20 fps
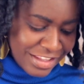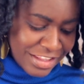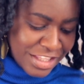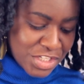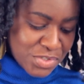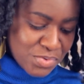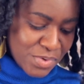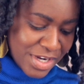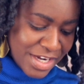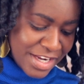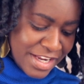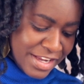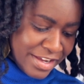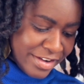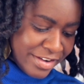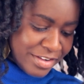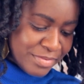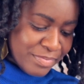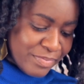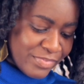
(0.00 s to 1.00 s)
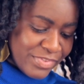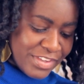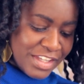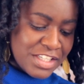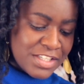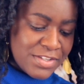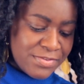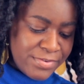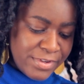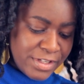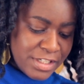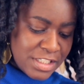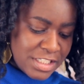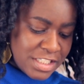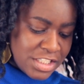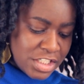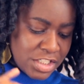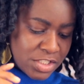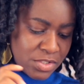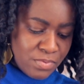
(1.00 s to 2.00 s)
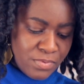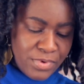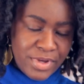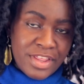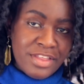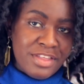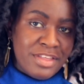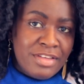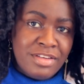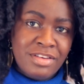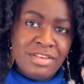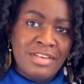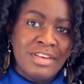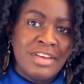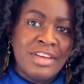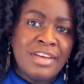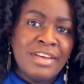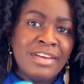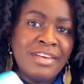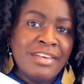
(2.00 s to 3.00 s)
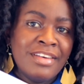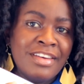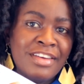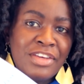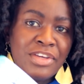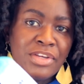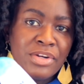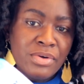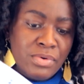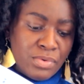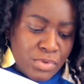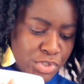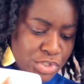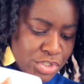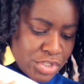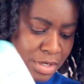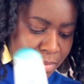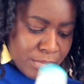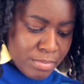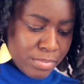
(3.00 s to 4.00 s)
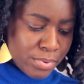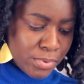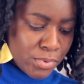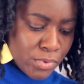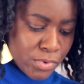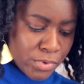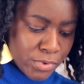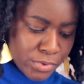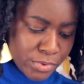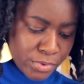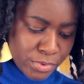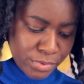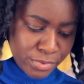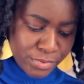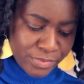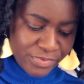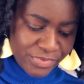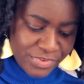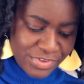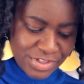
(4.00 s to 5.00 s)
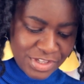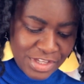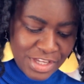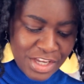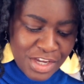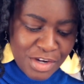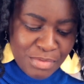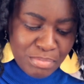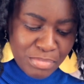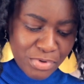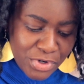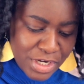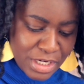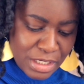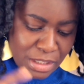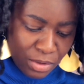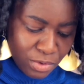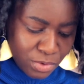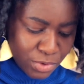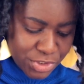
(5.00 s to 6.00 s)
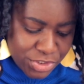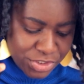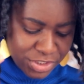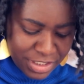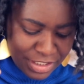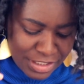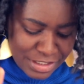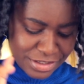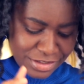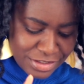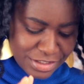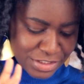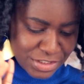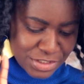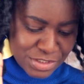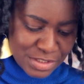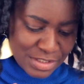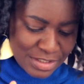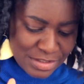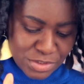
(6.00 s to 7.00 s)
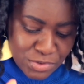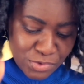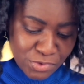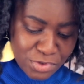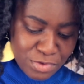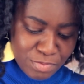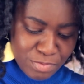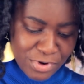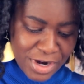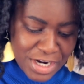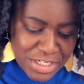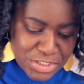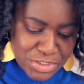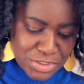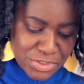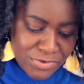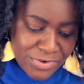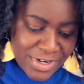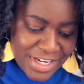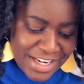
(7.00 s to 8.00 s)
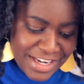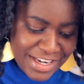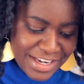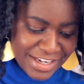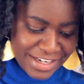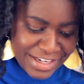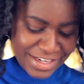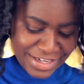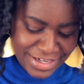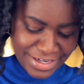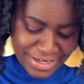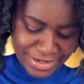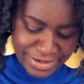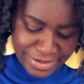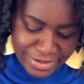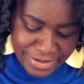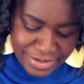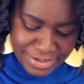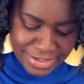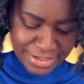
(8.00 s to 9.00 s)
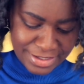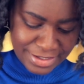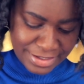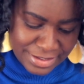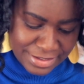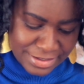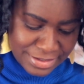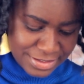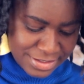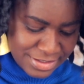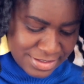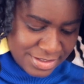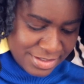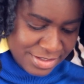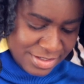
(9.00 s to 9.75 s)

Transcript: This one here is filled just with, you know, shampoo, body lotion, toothbrush is already in here, and